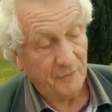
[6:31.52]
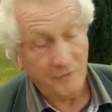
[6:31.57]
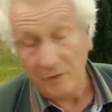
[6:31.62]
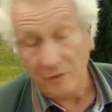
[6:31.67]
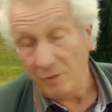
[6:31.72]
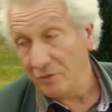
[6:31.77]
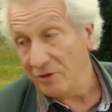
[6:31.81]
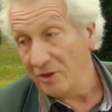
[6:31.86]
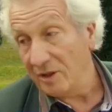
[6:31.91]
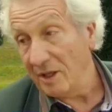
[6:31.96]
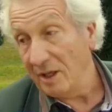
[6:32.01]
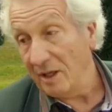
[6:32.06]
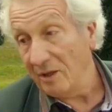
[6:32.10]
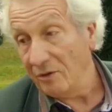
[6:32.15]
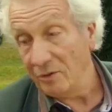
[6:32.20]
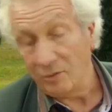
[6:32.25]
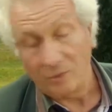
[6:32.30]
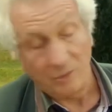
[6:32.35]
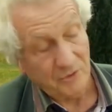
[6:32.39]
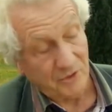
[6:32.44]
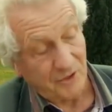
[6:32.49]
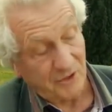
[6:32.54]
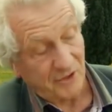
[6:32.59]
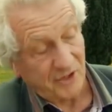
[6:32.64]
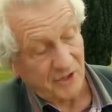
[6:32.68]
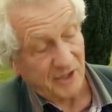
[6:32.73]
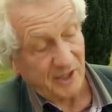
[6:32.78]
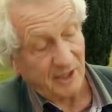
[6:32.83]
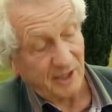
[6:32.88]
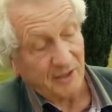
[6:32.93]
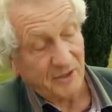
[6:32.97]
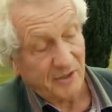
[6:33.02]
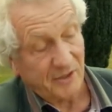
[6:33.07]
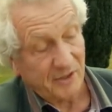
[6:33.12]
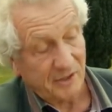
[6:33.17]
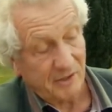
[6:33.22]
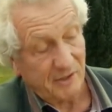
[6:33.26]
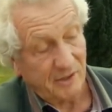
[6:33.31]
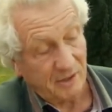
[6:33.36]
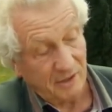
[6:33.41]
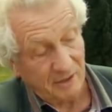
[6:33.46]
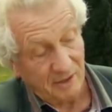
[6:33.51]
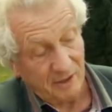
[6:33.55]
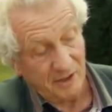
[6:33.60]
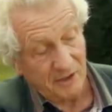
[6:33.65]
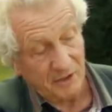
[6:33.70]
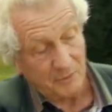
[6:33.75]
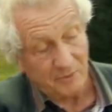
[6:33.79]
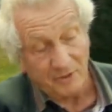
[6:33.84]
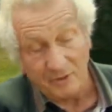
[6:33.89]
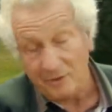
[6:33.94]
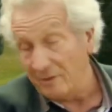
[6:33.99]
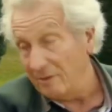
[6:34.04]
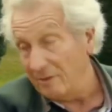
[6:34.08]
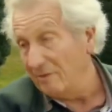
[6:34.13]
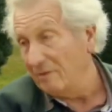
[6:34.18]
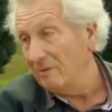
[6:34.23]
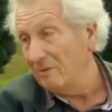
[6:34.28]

the future King George VI and Elizabeth